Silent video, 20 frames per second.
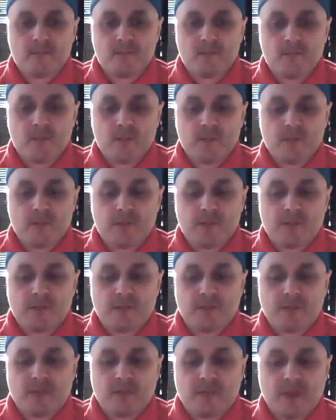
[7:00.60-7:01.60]

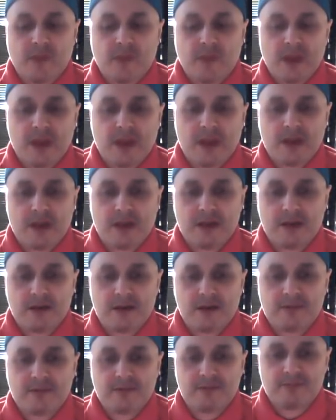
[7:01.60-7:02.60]

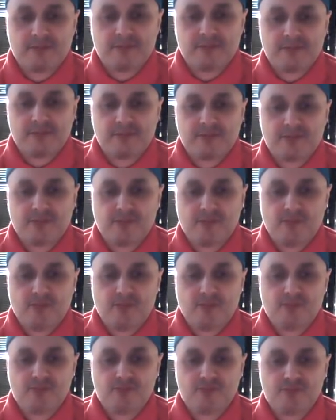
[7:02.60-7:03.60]

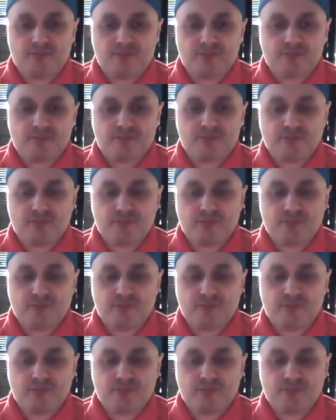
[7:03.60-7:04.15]
[no speech]